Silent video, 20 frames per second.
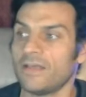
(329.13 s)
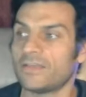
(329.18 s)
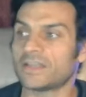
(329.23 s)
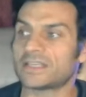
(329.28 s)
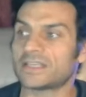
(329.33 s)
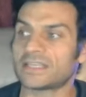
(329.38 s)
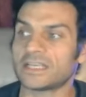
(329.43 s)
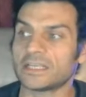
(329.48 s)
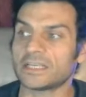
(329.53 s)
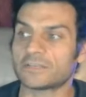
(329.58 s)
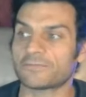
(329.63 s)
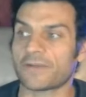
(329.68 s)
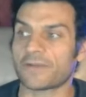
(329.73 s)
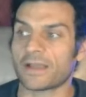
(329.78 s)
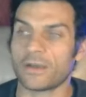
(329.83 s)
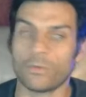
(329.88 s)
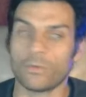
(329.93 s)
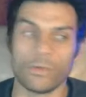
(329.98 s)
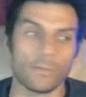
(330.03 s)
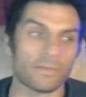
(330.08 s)
The
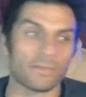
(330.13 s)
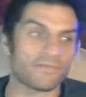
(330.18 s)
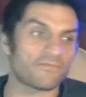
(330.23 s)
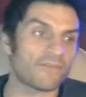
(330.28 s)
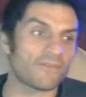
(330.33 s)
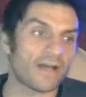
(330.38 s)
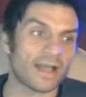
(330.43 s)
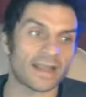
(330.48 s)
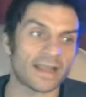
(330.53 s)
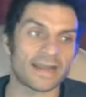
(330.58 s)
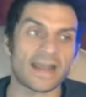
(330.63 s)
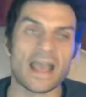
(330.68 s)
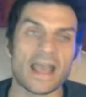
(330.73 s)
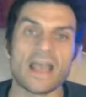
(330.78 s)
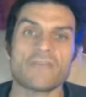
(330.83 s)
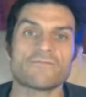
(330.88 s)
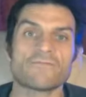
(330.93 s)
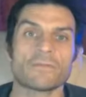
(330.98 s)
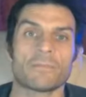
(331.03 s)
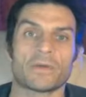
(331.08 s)
ceasefire will be fine.
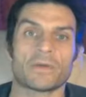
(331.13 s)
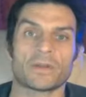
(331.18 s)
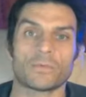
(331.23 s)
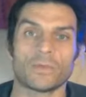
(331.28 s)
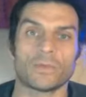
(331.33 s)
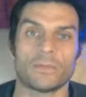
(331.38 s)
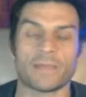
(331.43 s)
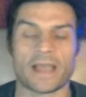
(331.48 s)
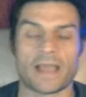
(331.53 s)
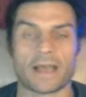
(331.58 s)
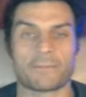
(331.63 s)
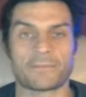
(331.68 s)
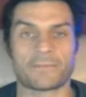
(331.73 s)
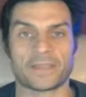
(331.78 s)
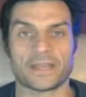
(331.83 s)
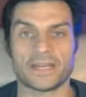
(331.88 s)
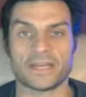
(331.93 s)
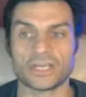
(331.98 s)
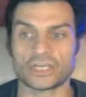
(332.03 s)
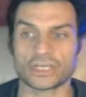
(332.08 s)
Everybody will be
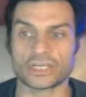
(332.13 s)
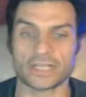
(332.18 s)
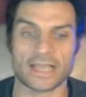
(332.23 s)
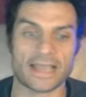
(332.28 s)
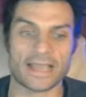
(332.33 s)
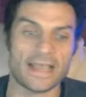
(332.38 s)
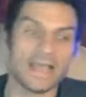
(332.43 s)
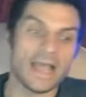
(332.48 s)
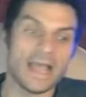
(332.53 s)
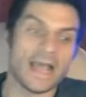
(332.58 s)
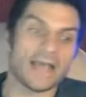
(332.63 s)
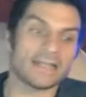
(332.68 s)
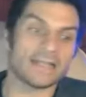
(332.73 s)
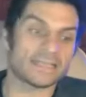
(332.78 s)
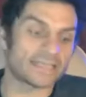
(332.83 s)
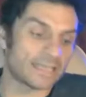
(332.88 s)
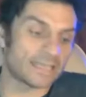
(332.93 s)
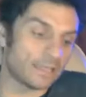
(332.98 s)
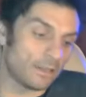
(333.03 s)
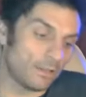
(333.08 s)
happy initially
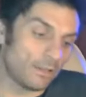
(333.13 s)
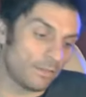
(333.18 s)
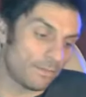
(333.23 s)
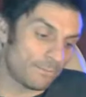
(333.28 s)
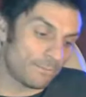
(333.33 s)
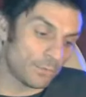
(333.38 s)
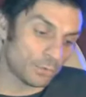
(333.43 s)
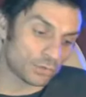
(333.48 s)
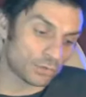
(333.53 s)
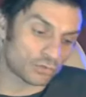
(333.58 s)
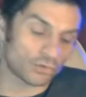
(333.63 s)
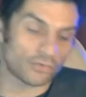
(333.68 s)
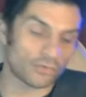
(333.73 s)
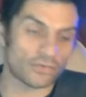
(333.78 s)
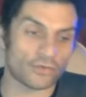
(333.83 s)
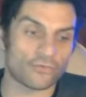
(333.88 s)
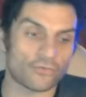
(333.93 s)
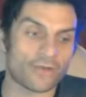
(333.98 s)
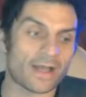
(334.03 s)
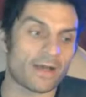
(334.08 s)
until the boots are on
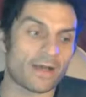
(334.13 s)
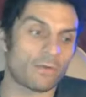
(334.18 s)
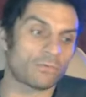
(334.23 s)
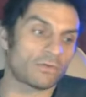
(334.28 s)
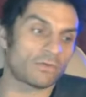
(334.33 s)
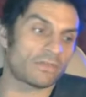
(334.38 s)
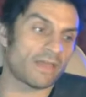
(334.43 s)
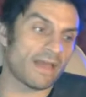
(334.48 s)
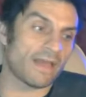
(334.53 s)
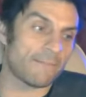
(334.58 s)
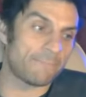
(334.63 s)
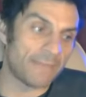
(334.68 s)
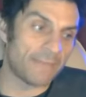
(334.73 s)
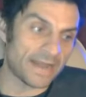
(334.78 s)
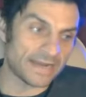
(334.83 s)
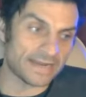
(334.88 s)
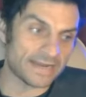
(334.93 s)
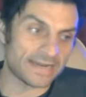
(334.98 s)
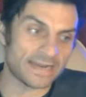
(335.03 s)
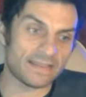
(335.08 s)
the ground. They're
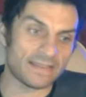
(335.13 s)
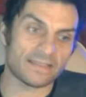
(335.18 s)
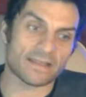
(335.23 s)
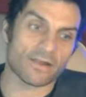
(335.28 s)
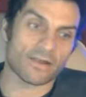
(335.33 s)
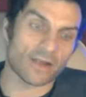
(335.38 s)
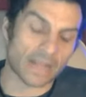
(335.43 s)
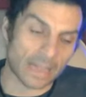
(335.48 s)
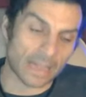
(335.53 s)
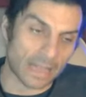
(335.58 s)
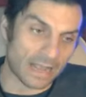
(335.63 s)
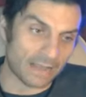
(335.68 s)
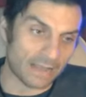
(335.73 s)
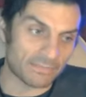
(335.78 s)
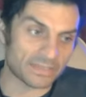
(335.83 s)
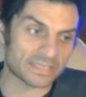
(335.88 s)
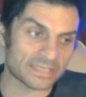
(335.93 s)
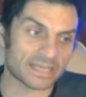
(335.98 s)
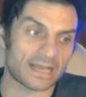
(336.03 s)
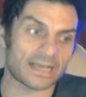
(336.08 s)
bedded in. They're
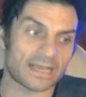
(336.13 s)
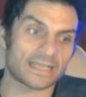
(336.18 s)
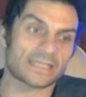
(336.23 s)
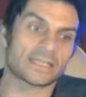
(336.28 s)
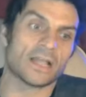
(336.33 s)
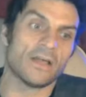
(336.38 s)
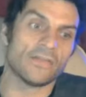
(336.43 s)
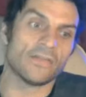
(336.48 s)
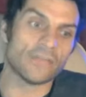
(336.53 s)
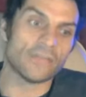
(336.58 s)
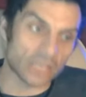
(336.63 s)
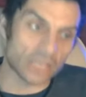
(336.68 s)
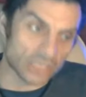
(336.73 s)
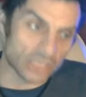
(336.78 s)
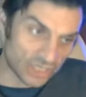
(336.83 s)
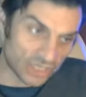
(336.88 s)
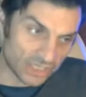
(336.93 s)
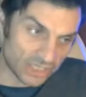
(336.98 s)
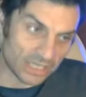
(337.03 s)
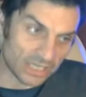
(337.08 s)
acclimatized. The
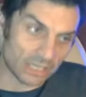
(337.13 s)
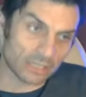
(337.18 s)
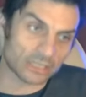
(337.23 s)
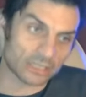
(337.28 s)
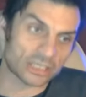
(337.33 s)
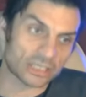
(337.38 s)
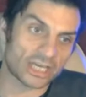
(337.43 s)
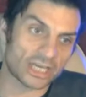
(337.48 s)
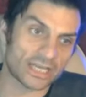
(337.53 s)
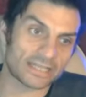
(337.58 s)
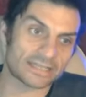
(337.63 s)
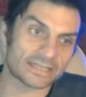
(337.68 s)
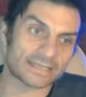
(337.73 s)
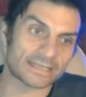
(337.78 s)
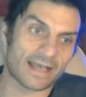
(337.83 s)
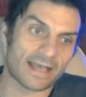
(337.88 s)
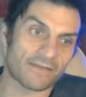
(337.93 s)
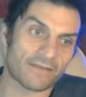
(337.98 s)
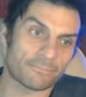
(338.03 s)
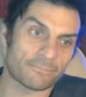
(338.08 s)
logistical
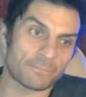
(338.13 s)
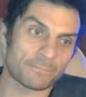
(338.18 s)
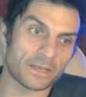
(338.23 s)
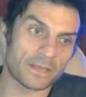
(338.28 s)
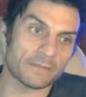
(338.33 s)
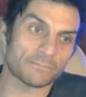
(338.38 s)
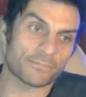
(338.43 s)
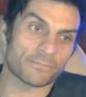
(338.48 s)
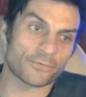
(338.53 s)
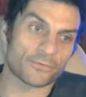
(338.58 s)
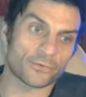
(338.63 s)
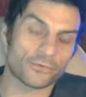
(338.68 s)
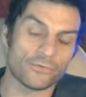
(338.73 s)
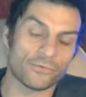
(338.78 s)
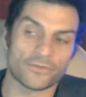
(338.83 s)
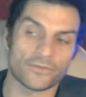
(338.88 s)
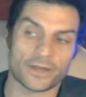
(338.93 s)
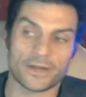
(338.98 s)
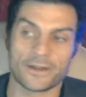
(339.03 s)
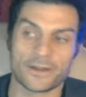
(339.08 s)
chains have been
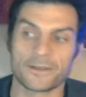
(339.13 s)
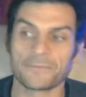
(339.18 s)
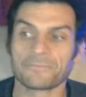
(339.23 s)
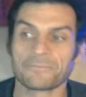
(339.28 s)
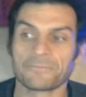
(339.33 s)
proven.